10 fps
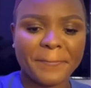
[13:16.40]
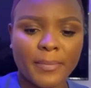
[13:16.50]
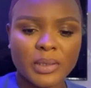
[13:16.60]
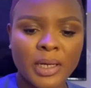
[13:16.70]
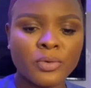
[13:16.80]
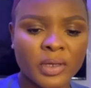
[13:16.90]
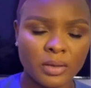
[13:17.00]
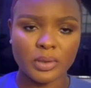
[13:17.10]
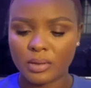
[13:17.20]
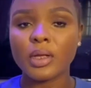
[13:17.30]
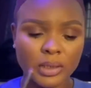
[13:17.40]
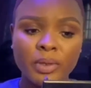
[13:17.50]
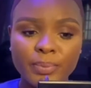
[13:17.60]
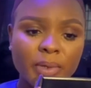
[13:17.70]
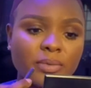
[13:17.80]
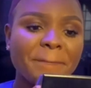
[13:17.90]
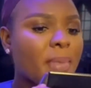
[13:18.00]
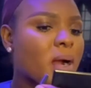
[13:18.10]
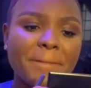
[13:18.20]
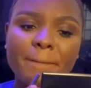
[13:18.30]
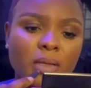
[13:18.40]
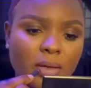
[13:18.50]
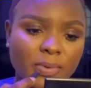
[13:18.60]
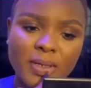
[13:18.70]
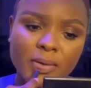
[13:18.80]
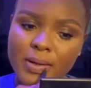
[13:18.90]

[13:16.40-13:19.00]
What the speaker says: So let's go back again with the Zaron lip pencil in Cappuccino.